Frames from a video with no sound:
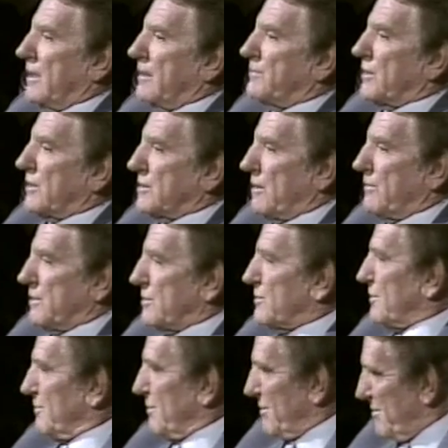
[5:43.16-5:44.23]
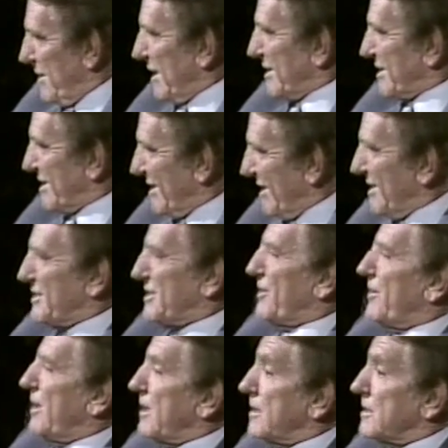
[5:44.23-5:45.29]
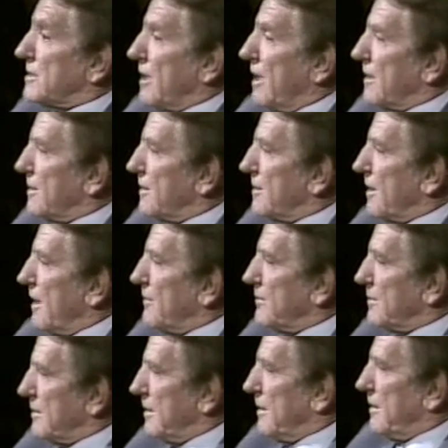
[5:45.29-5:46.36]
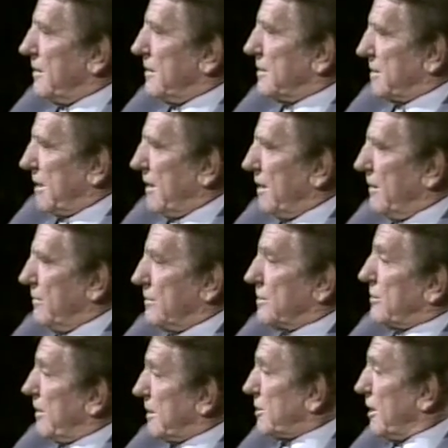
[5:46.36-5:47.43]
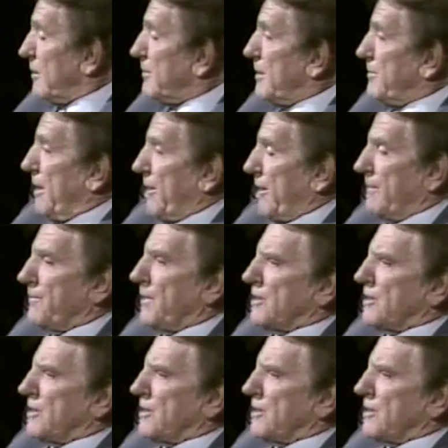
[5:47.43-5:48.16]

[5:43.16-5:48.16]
because I wasn't good with maths. So I decided that I would study law. So I told my mother.